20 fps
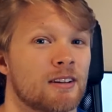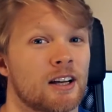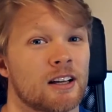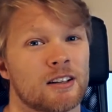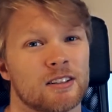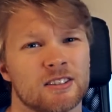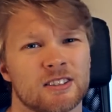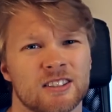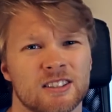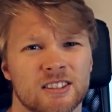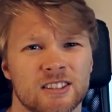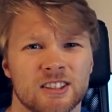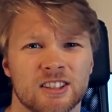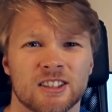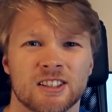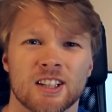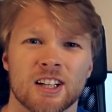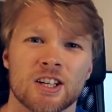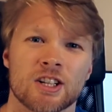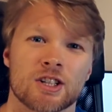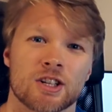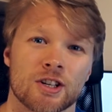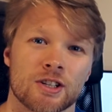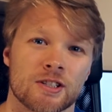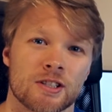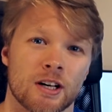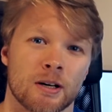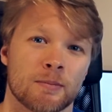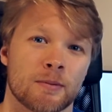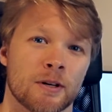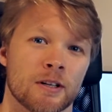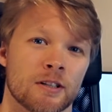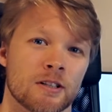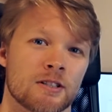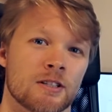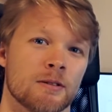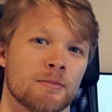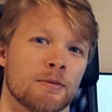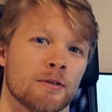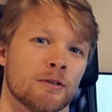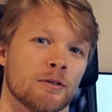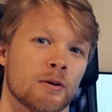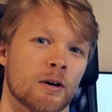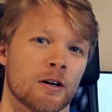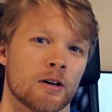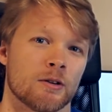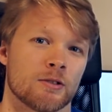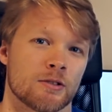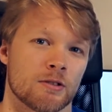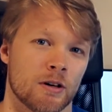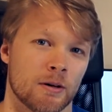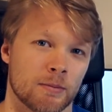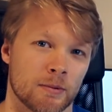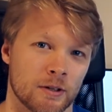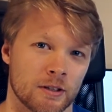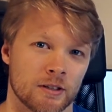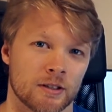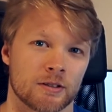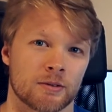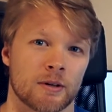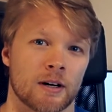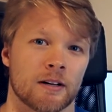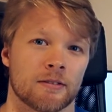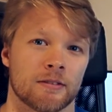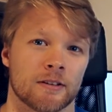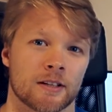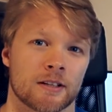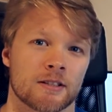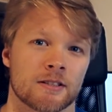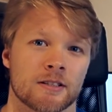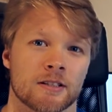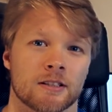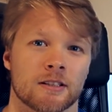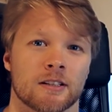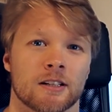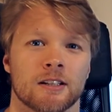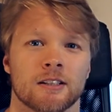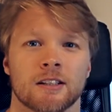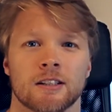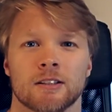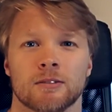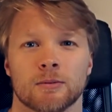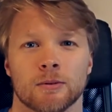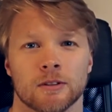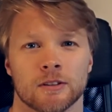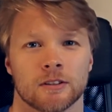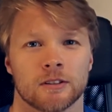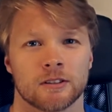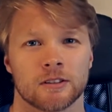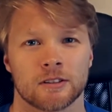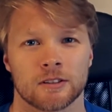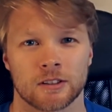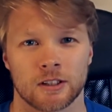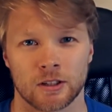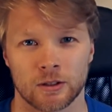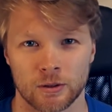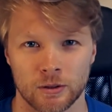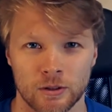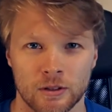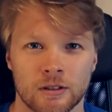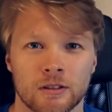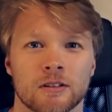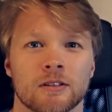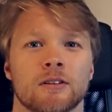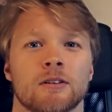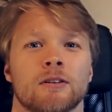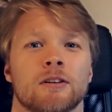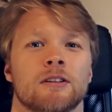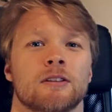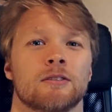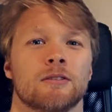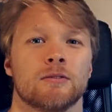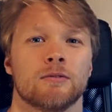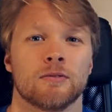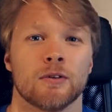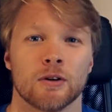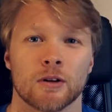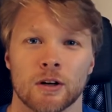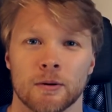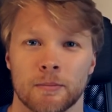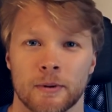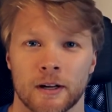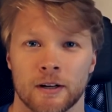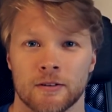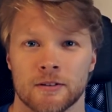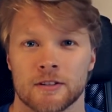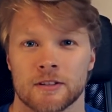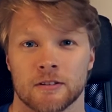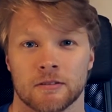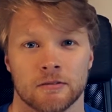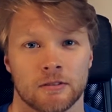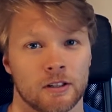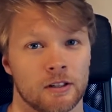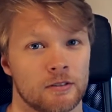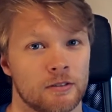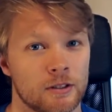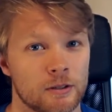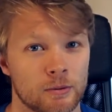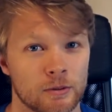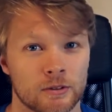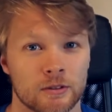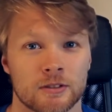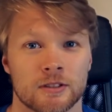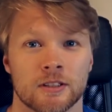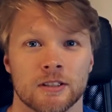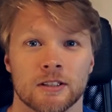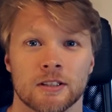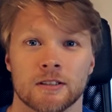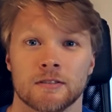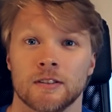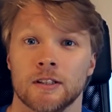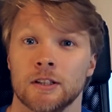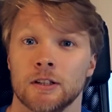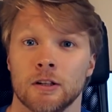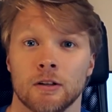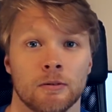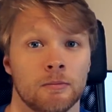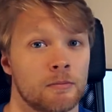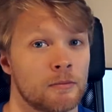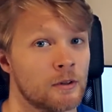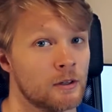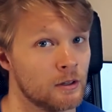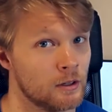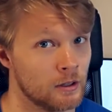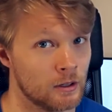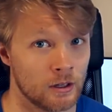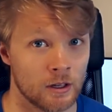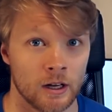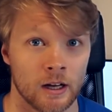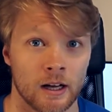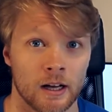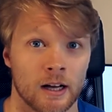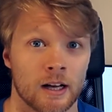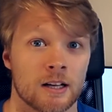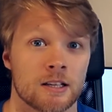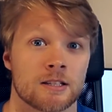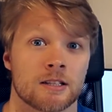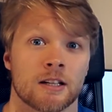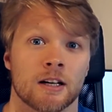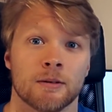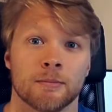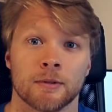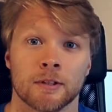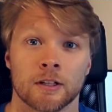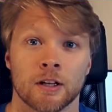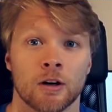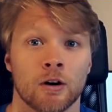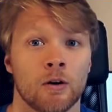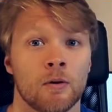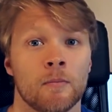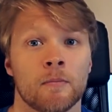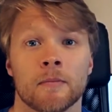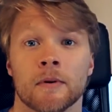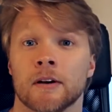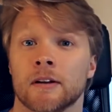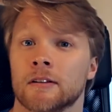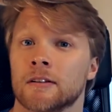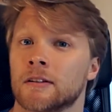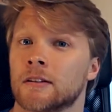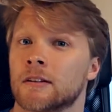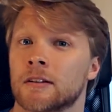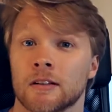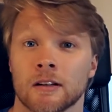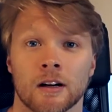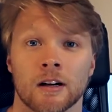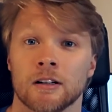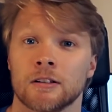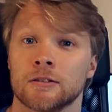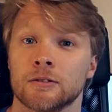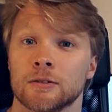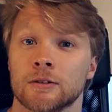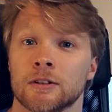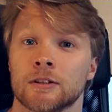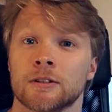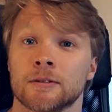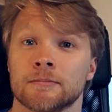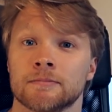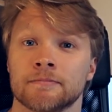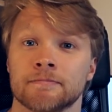I didn't just upgrade the CPU, I also upgraded graphics, and I didn't want to go into the full comparison. If you want to see this video, ask down below and I'll do it.